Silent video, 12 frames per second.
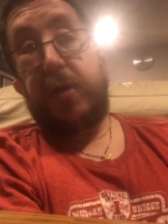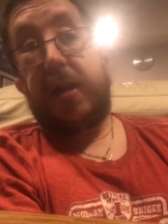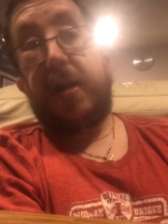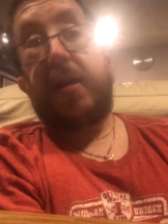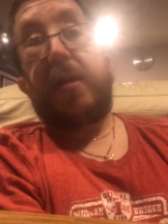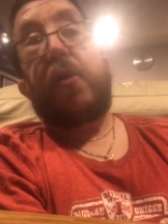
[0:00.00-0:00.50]

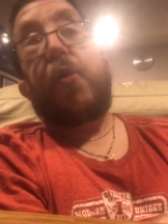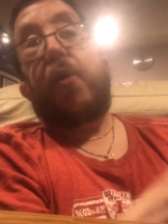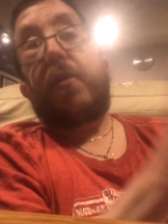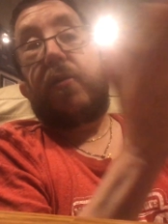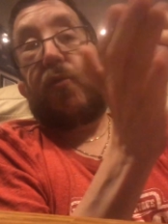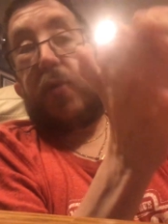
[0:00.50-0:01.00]
D
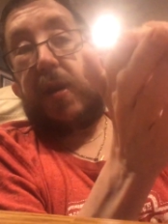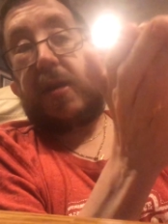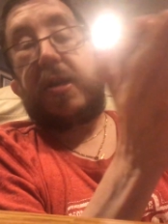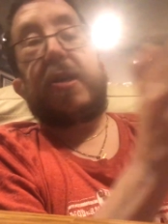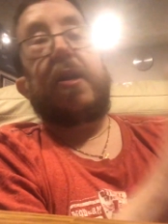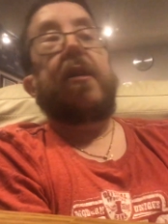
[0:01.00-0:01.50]
on
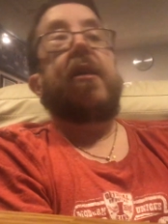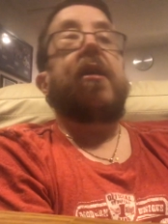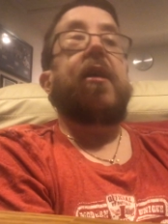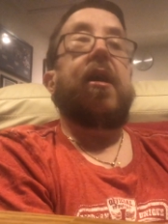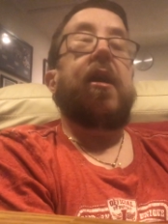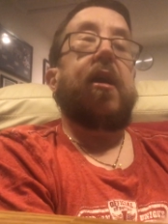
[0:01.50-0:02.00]
Twitch.
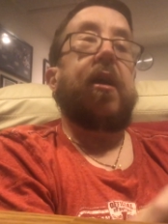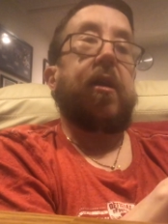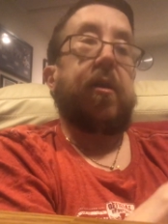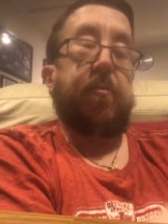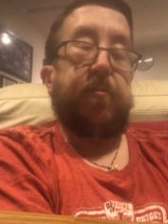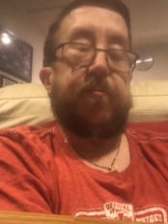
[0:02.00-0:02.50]

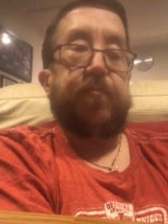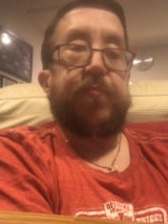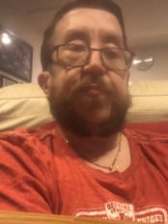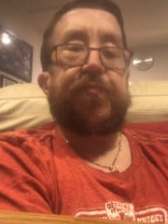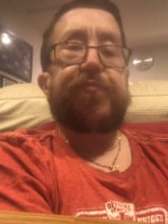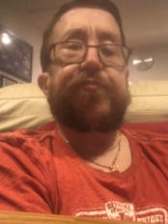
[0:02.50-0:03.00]
um
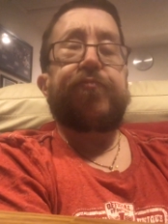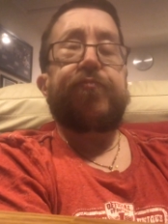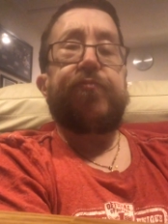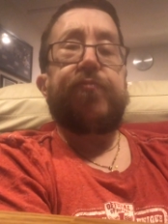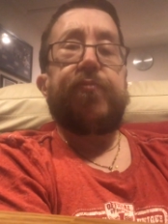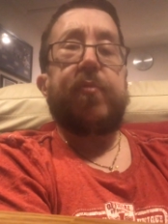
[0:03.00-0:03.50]

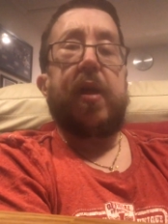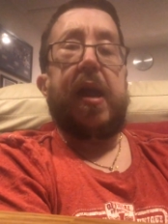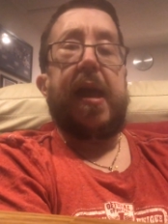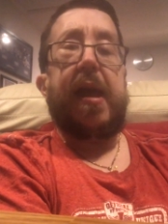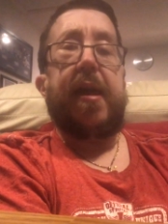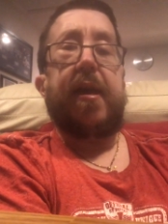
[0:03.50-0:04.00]

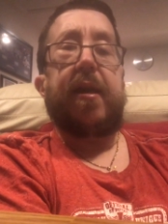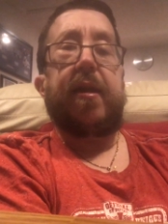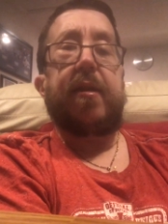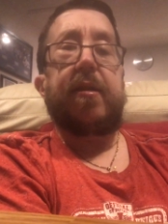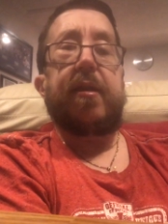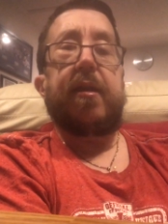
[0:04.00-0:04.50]

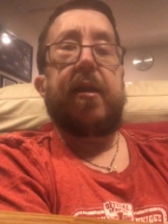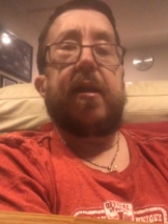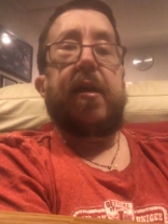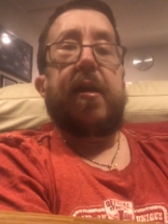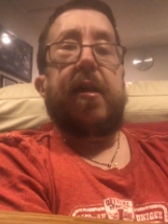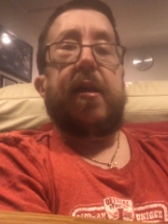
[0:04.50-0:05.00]
and
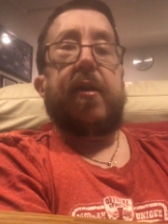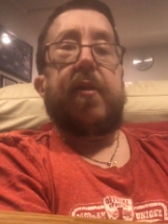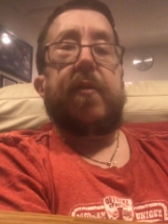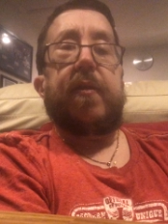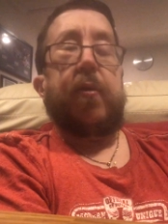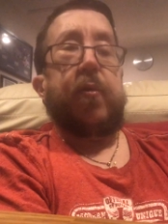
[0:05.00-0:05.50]

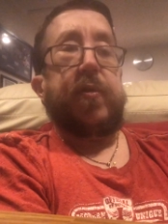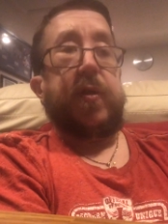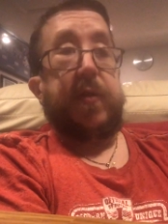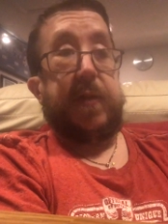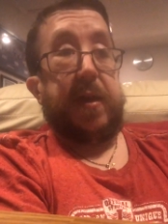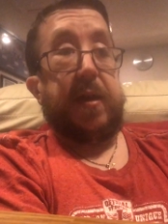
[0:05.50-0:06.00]
there was
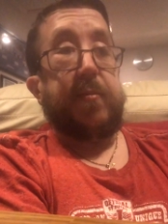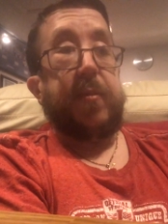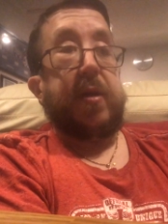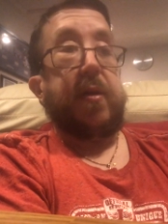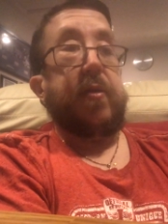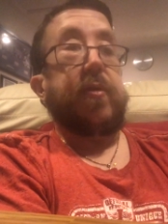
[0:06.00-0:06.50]
this thing
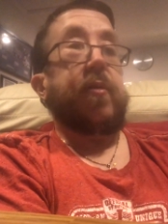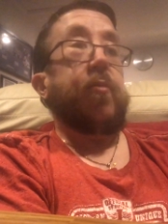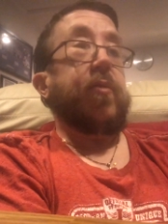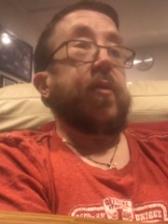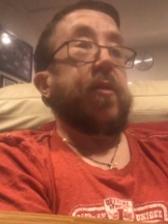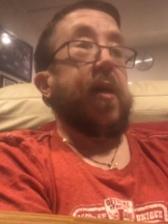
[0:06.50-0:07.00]
because there
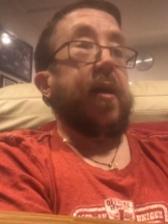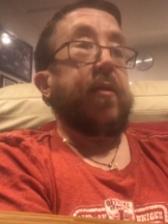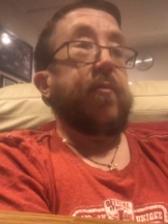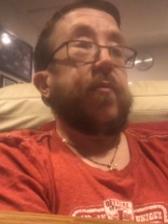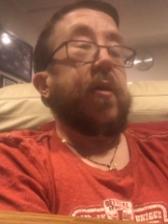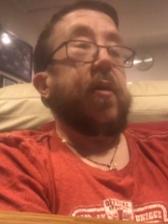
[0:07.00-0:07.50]
was a lot
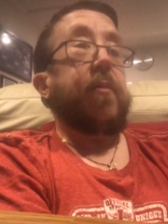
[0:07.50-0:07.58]
of